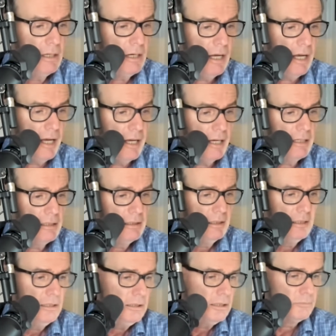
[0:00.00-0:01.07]

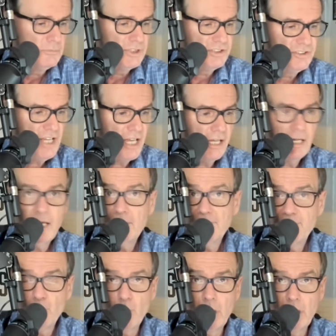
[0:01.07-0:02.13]
I'm just saying it
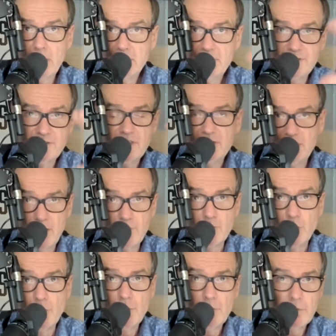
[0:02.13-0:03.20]
for just the
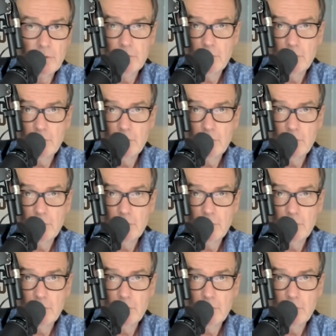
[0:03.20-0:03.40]
general